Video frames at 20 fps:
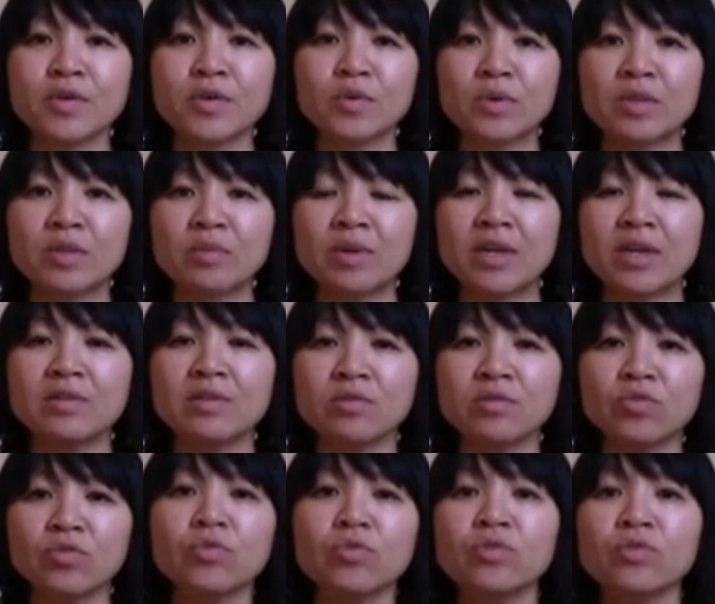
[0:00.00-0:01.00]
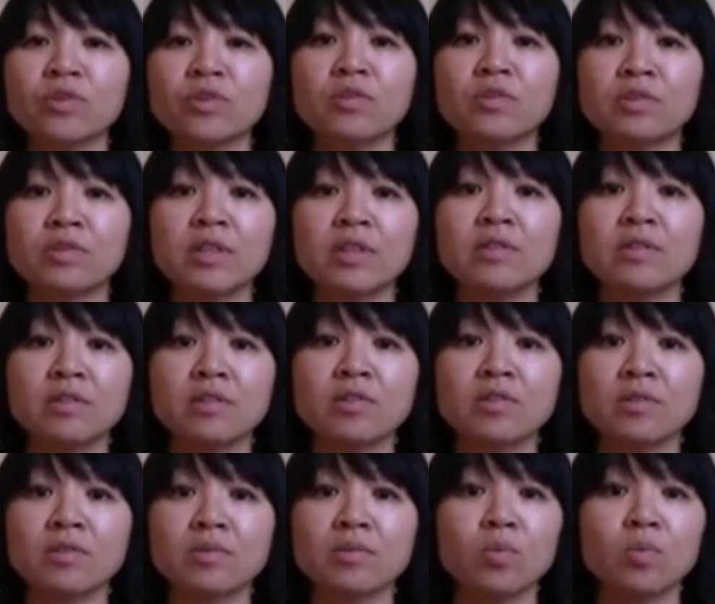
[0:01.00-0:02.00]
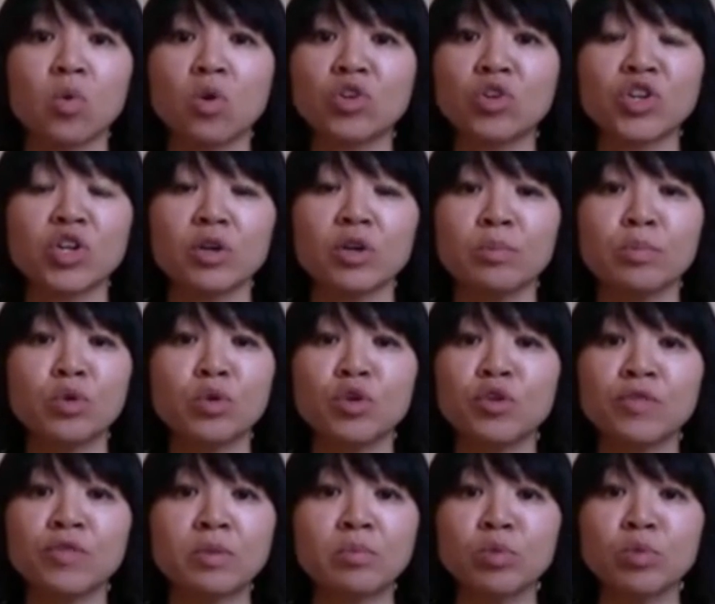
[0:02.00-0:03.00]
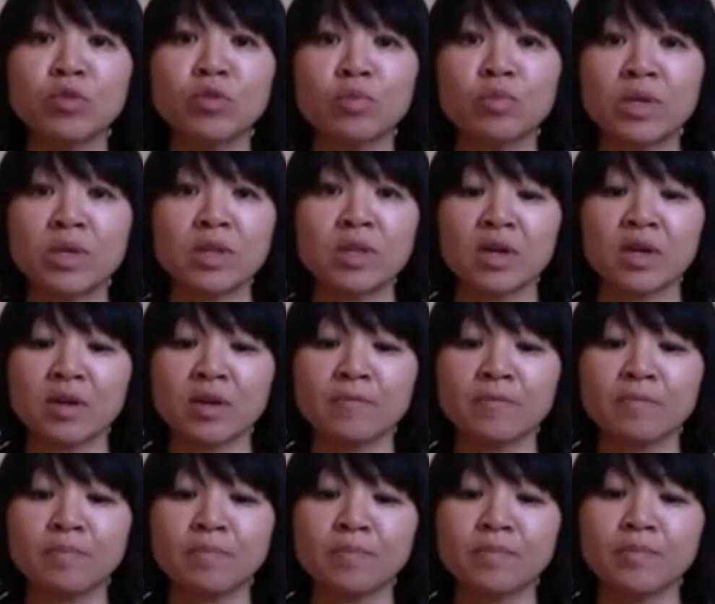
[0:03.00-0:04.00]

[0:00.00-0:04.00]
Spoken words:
with my little daughter and just watch her move and move with her.